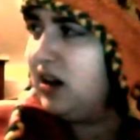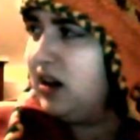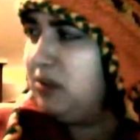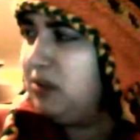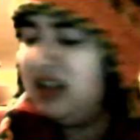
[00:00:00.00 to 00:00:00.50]

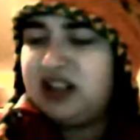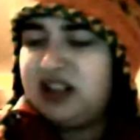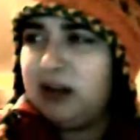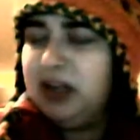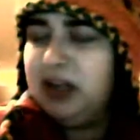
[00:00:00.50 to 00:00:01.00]
please tell
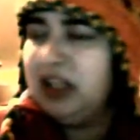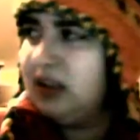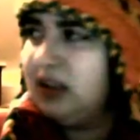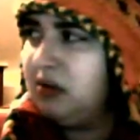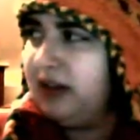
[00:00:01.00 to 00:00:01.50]
me
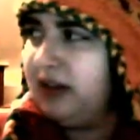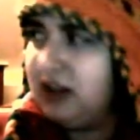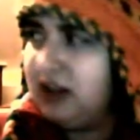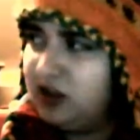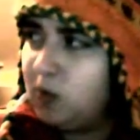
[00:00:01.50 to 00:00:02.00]
if you
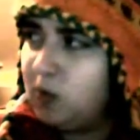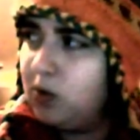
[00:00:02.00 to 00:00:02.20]
do.